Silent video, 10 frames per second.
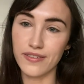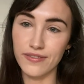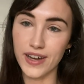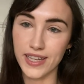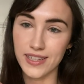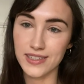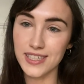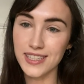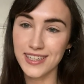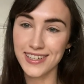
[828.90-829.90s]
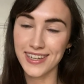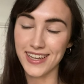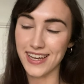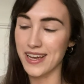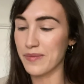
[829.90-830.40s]
very dirty.
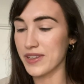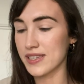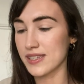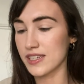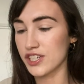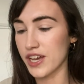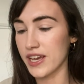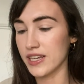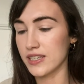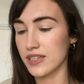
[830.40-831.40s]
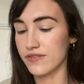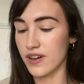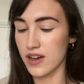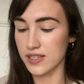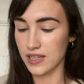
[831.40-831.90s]
This is the shade
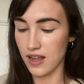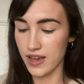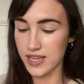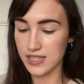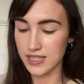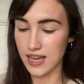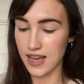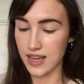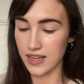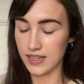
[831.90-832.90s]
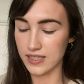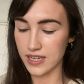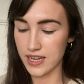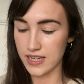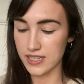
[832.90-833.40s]
First Light, and
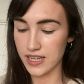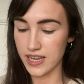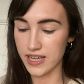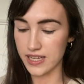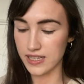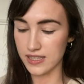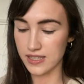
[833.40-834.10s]
I